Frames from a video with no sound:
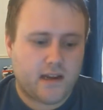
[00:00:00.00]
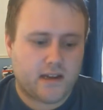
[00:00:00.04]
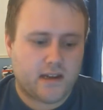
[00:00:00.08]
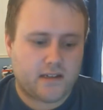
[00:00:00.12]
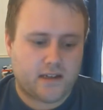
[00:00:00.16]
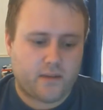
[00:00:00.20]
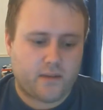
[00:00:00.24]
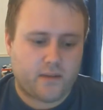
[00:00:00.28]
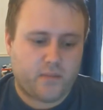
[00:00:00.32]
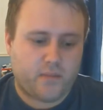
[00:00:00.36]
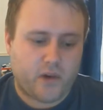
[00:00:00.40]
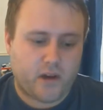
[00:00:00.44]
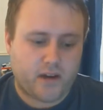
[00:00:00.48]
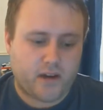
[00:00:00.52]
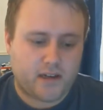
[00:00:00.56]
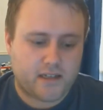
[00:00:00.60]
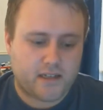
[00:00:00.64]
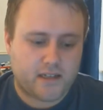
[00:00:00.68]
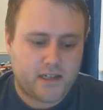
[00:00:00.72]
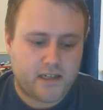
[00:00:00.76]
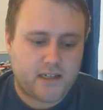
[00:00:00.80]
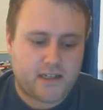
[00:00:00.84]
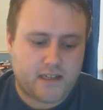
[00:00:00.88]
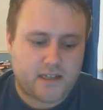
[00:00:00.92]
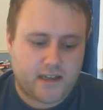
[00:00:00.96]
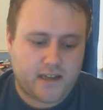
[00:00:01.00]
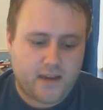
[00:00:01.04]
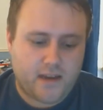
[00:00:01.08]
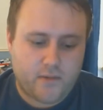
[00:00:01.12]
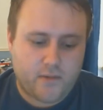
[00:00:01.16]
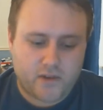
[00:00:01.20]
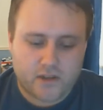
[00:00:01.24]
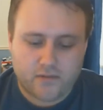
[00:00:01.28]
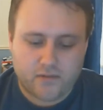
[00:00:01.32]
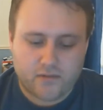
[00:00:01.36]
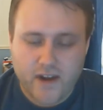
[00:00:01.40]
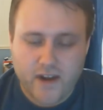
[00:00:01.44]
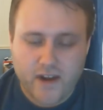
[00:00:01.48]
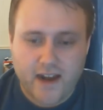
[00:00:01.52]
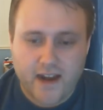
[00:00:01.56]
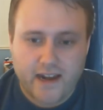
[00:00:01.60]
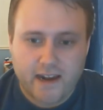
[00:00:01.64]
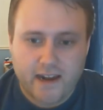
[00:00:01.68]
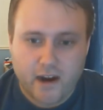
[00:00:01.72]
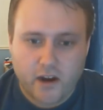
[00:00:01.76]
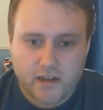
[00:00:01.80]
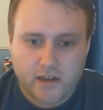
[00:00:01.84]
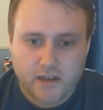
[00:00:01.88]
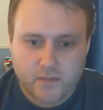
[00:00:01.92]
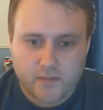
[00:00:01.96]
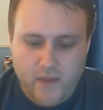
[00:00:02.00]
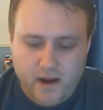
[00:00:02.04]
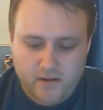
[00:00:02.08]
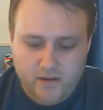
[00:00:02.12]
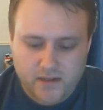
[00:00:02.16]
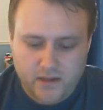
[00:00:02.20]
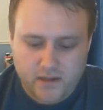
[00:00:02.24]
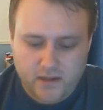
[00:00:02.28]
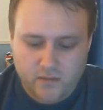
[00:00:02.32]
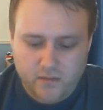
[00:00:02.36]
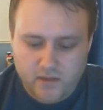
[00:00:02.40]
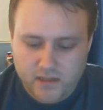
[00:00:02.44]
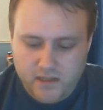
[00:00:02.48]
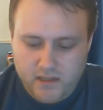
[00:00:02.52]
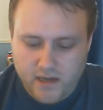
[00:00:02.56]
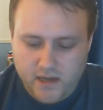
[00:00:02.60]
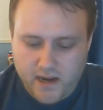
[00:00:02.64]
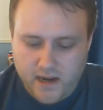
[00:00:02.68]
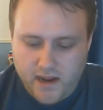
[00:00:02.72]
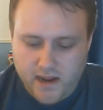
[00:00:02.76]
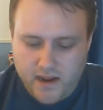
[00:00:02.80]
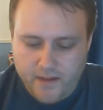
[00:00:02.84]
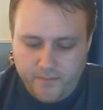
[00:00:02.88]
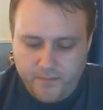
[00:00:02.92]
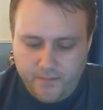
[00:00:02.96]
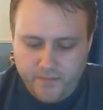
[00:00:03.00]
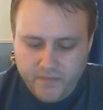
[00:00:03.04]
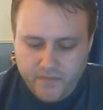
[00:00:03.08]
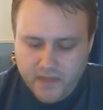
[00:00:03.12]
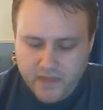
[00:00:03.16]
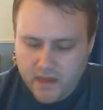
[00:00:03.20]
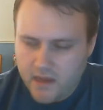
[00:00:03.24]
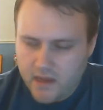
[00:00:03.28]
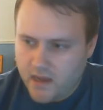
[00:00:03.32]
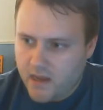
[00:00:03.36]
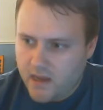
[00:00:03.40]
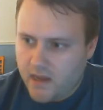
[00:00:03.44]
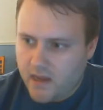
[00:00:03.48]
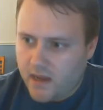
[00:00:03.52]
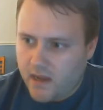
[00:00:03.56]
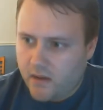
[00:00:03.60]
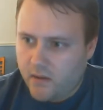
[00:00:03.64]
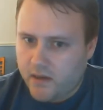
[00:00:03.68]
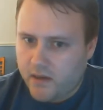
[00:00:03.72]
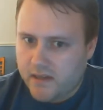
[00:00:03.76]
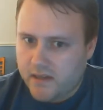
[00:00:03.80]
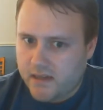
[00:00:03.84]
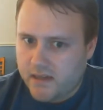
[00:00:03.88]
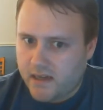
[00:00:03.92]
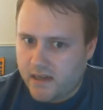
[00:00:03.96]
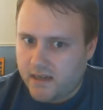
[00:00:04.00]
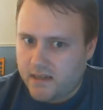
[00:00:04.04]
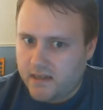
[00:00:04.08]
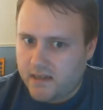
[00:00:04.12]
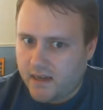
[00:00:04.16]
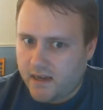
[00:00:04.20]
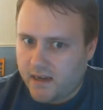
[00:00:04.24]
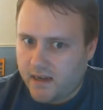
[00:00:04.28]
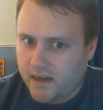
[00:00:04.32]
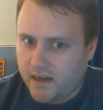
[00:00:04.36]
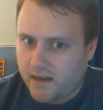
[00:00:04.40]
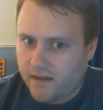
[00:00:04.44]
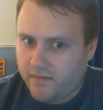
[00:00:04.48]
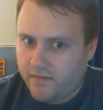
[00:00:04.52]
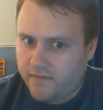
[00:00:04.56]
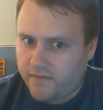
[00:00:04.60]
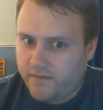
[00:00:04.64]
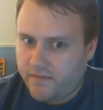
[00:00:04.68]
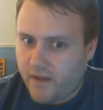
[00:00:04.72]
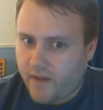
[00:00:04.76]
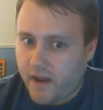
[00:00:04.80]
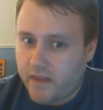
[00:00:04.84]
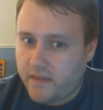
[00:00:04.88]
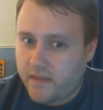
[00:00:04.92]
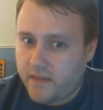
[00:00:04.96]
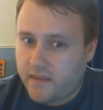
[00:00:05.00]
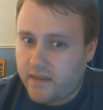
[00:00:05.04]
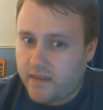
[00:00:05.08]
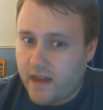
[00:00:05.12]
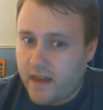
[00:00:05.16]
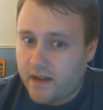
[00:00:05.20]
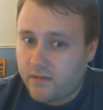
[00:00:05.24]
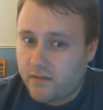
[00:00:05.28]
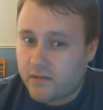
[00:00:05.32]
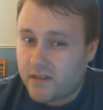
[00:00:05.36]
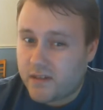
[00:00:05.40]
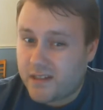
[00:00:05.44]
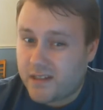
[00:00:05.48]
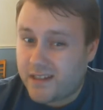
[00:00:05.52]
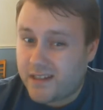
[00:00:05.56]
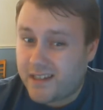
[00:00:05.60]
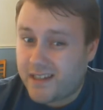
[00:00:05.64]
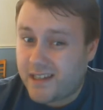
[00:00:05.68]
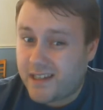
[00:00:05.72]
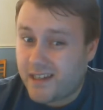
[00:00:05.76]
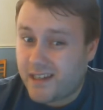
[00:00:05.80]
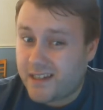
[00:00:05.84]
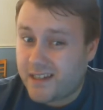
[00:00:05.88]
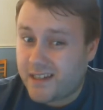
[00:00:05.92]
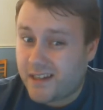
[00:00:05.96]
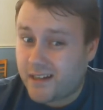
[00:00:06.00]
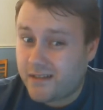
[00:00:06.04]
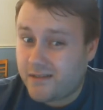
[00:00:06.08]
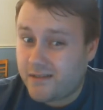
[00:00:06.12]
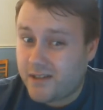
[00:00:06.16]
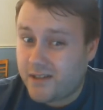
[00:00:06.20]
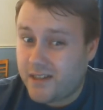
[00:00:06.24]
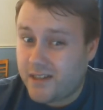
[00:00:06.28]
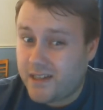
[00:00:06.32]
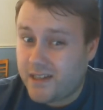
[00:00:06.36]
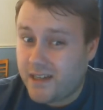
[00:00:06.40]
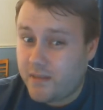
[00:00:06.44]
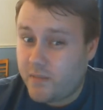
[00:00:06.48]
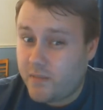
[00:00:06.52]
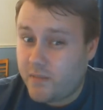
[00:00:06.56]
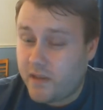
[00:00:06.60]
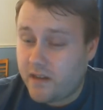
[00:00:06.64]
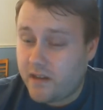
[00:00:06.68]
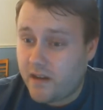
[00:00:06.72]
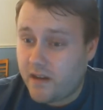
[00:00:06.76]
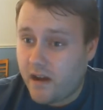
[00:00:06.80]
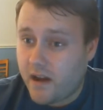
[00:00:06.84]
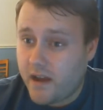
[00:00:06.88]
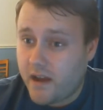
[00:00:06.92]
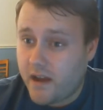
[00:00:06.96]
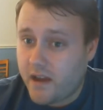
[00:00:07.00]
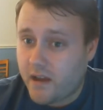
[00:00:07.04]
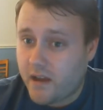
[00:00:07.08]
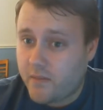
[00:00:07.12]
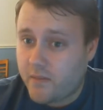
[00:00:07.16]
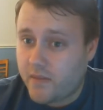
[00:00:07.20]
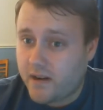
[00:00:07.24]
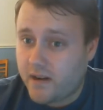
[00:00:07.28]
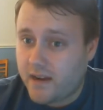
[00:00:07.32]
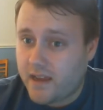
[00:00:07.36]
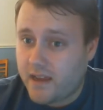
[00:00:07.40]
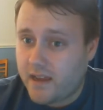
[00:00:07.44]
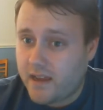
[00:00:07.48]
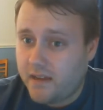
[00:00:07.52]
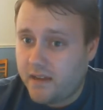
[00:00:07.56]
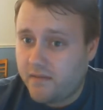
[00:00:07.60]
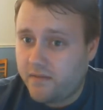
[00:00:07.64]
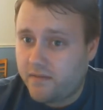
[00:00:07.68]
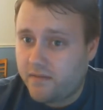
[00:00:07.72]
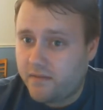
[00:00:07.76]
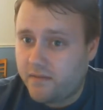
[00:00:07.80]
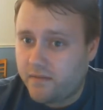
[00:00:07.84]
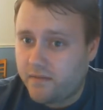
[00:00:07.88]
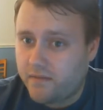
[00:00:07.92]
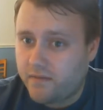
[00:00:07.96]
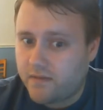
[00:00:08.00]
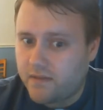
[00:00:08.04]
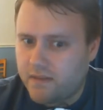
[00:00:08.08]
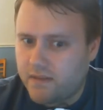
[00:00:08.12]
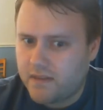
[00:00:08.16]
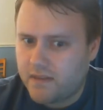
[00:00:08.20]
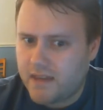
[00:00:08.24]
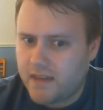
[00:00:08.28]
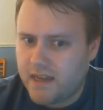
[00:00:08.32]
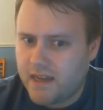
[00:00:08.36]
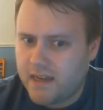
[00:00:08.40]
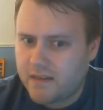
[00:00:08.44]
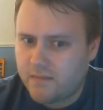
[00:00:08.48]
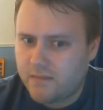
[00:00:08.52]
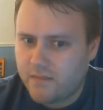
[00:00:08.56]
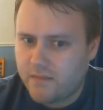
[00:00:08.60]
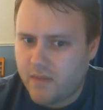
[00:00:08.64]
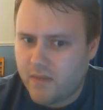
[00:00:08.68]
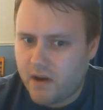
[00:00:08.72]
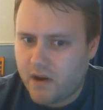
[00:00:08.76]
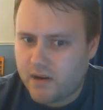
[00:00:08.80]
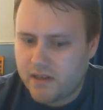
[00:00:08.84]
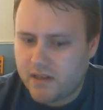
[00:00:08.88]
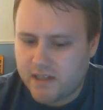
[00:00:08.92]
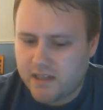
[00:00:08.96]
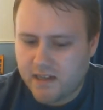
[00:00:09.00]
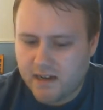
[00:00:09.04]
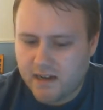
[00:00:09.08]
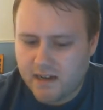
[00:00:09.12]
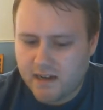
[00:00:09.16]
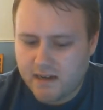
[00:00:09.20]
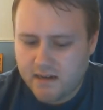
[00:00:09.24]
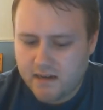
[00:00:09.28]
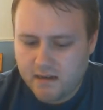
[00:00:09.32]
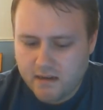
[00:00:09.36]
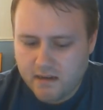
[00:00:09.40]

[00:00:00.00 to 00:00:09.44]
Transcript: some point, because it's it was a really nice mouse. It was um, what is it, uh, five thousand six hundred D P I, I believe these mice are.